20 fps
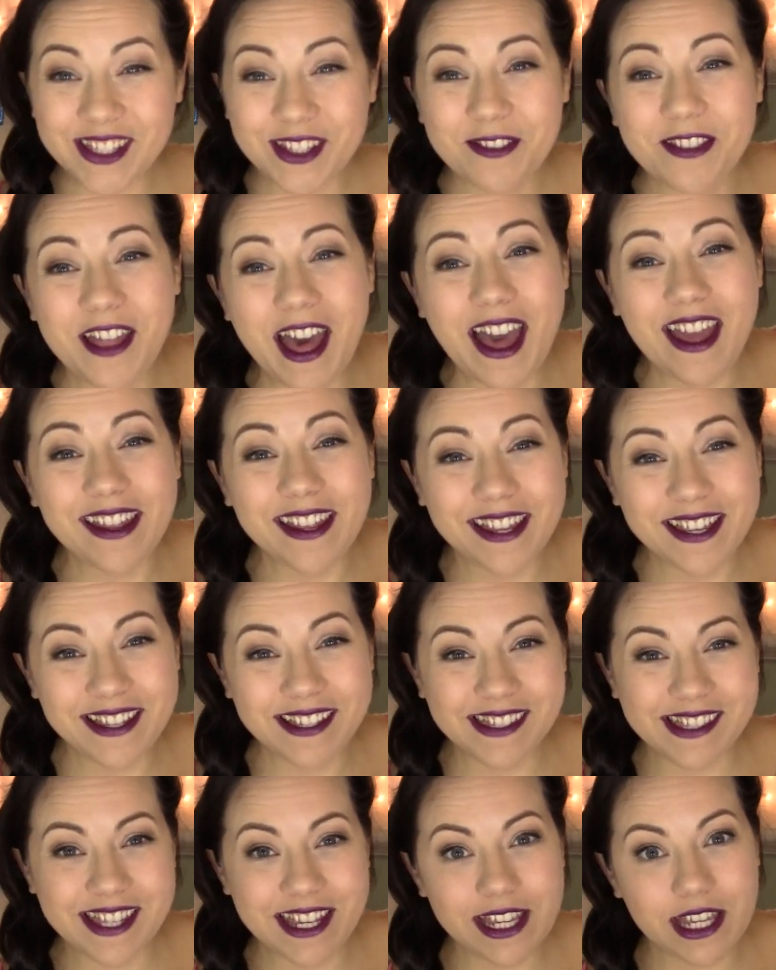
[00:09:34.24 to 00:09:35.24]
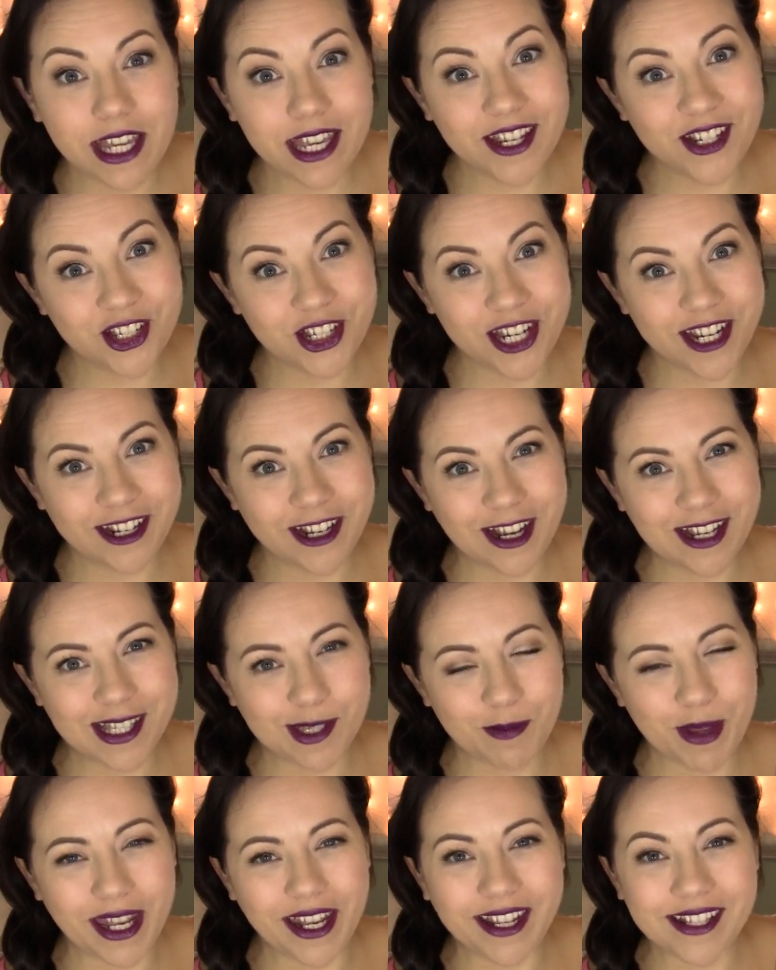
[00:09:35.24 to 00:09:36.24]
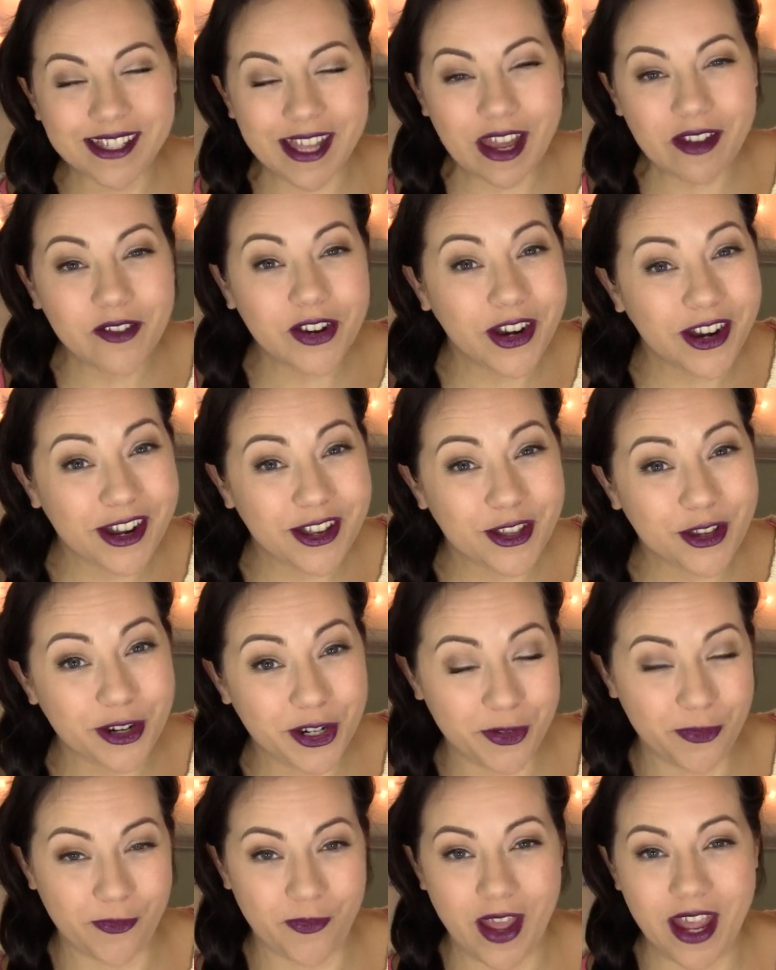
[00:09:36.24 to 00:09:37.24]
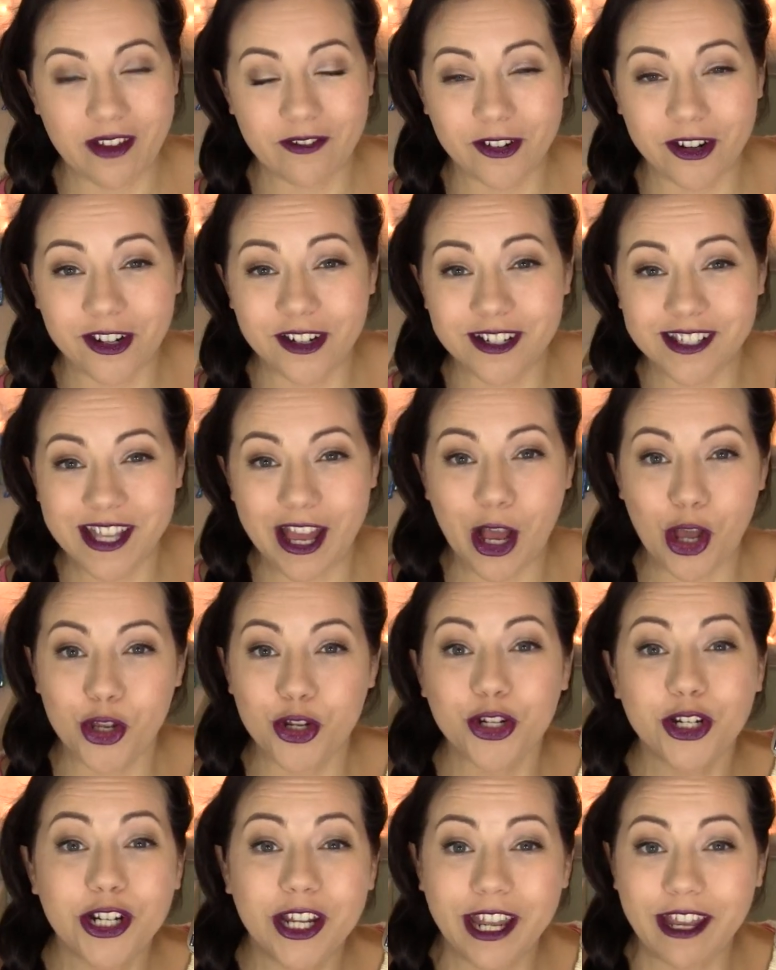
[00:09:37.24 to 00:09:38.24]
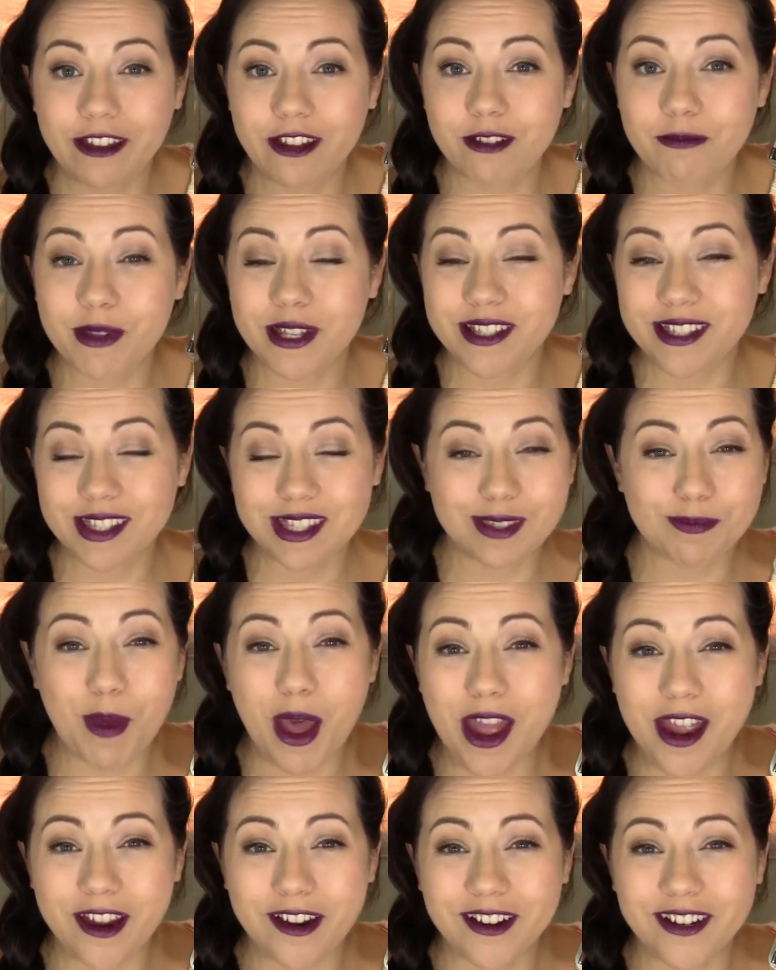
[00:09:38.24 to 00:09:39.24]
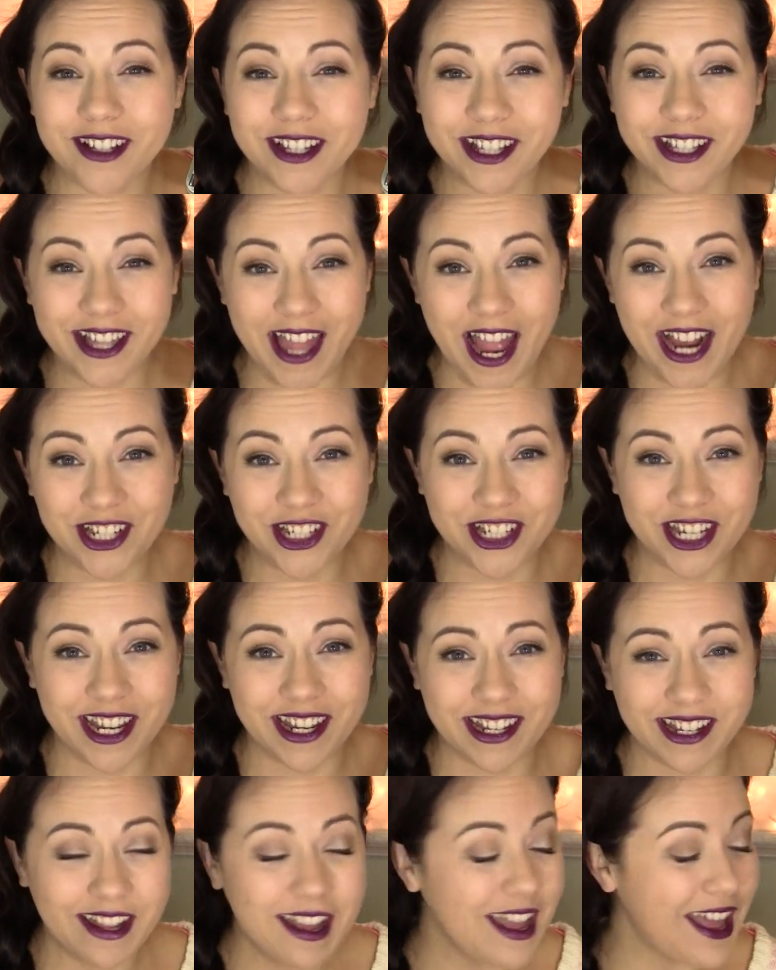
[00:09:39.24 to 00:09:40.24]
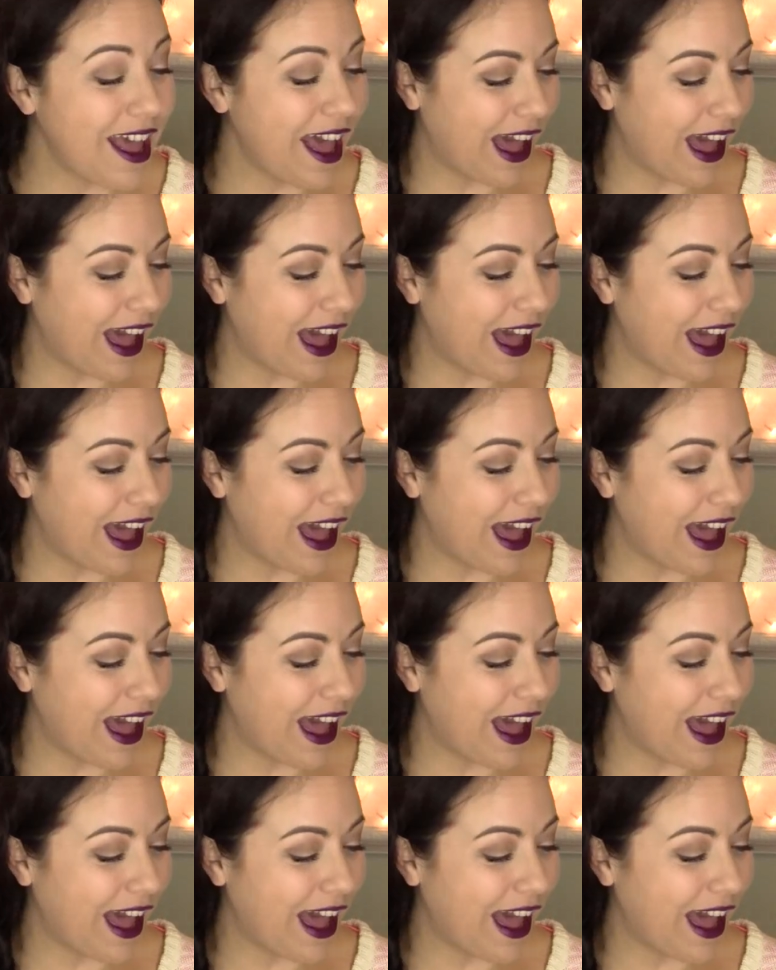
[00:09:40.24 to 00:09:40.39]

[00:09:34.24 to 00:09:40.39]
So that is the Geek Chic Cosmetics Ever in Your Favors Hunger Game inspired collection.